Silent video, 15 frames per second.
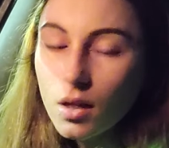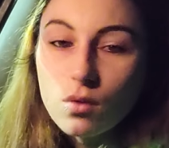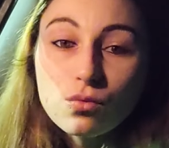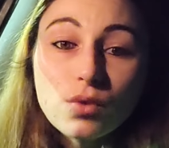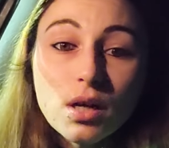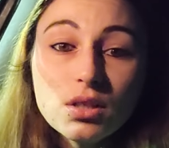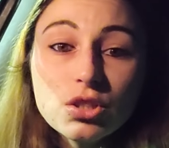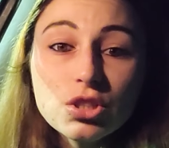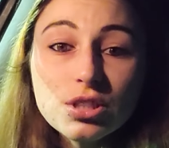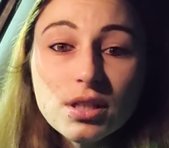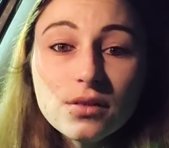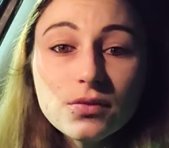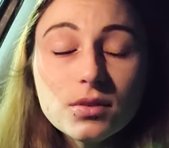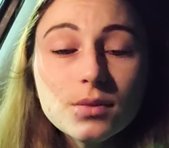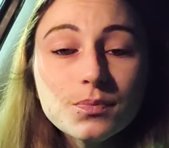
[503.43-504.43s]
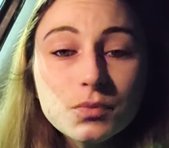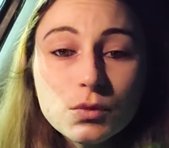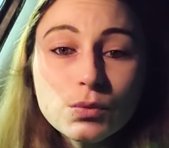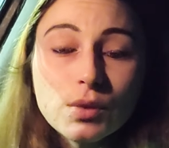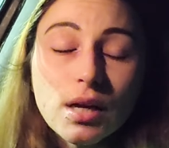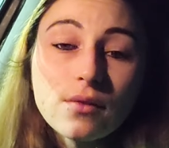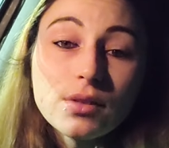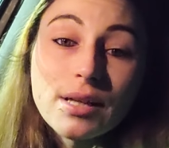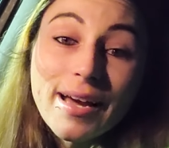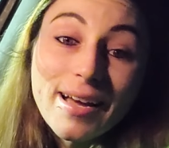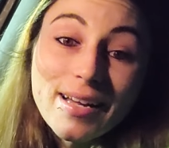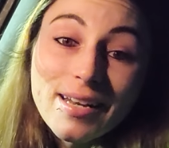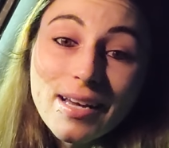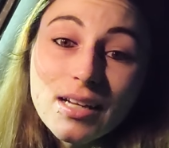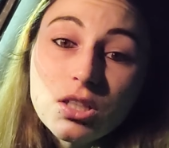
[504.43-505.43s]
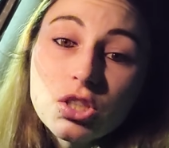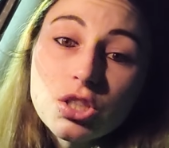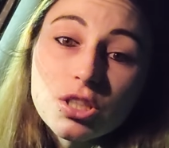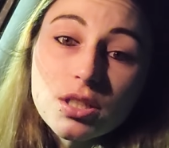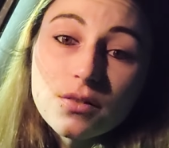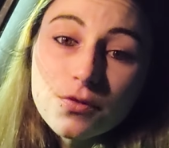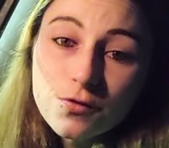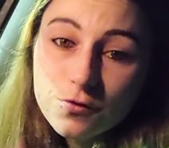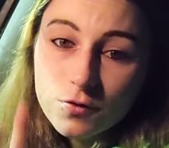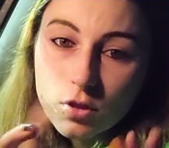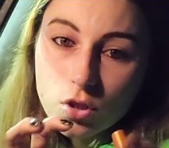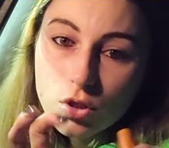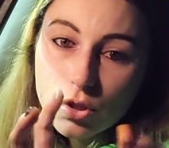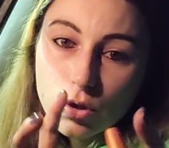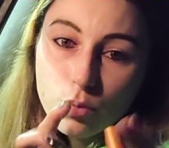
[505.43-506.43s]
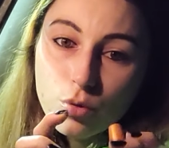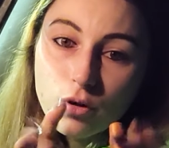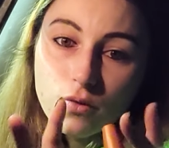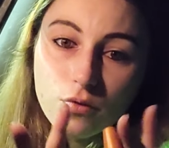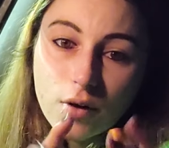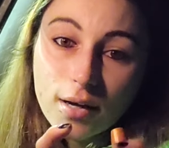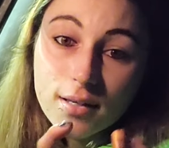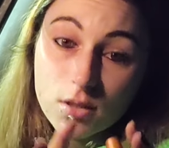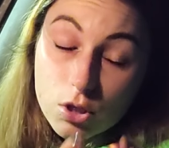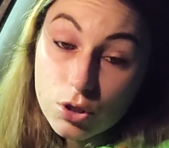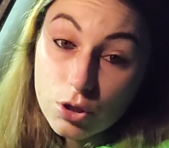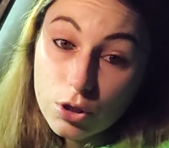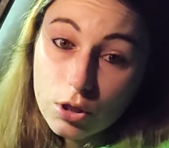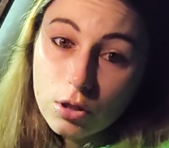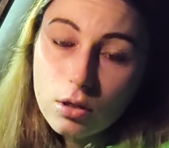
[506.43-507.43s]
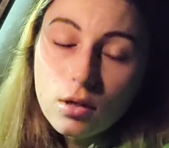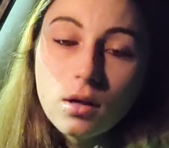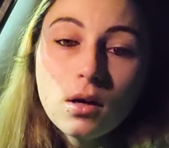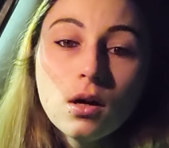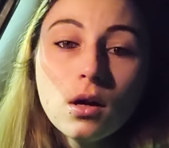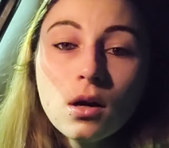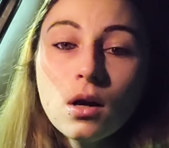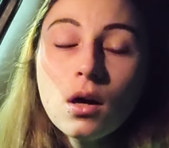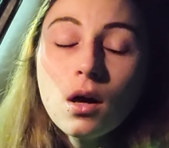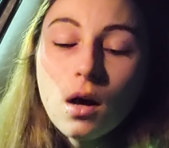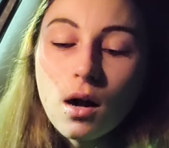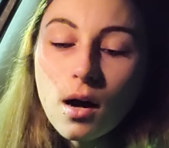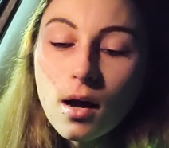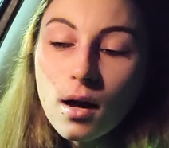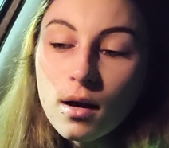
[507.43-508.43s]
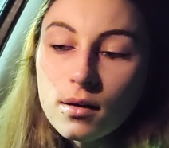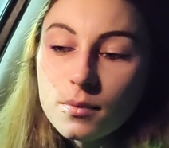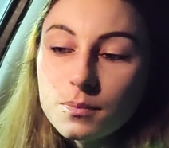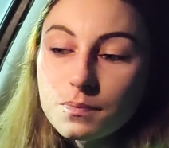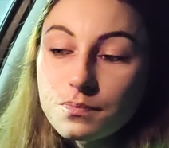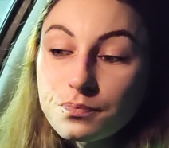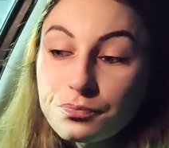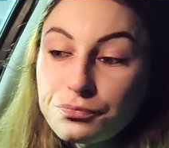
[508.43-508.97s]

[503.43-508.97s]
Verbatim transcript: run shift we haven't had a shift supervisor um,